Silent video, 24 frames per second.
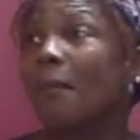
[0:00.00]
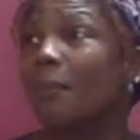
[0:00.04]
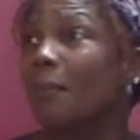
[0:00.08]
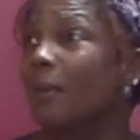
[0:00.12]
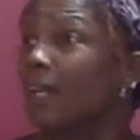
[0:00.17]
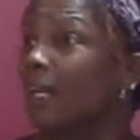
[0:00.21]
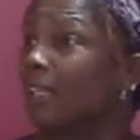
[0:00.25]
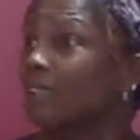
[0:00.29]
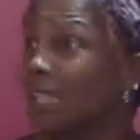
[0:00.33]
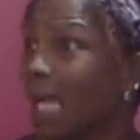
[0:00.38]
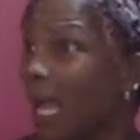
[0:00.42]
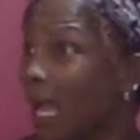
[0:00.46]

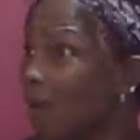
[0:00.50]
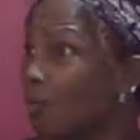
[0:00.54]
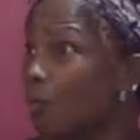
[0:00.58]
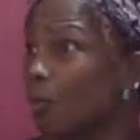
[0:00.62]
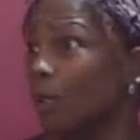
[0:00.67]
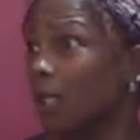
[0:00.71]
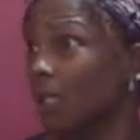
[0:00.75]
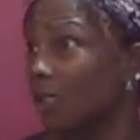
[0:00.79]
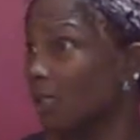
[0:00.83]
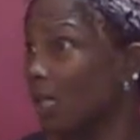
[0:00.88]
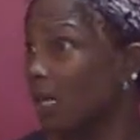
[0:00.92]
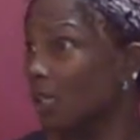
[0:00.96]
Because I
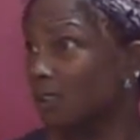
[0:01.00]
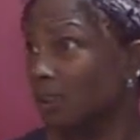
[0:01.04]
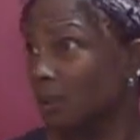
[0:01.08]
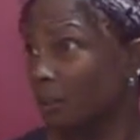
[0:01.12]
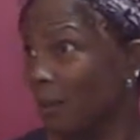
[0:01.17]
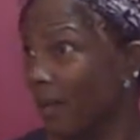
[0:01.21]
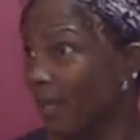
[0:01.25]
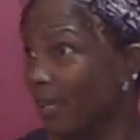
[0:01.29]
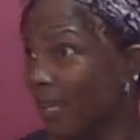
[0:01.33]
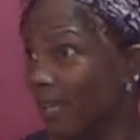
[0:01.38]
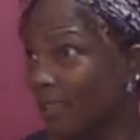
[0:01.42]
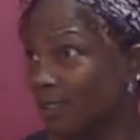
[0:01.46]
really thought
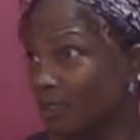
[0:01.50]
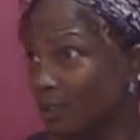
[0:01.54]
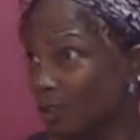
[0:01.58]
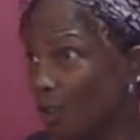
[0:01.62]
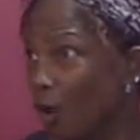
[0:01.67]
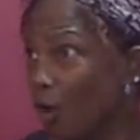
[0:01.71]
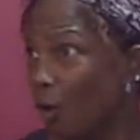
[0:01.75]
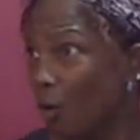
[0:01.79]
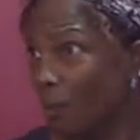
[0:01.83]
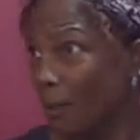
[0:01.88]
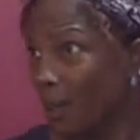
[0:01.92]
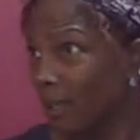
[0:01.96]
somebody had
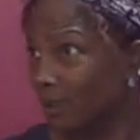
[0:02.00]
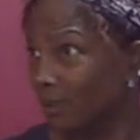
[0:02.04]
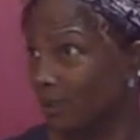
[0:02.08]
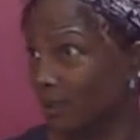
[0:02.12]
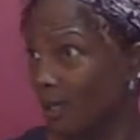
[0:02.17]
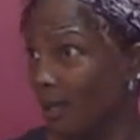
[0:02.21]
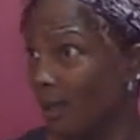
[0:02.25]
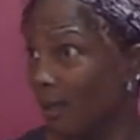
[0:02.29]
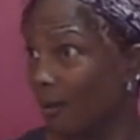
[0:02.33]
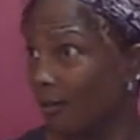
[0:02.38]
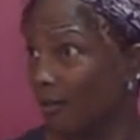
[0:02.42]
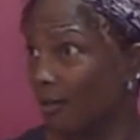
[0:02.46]
stole my
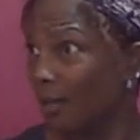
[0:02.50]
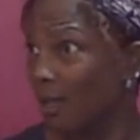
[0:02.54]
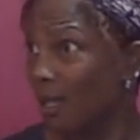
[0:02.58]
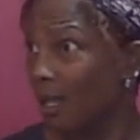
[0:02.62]
stuff.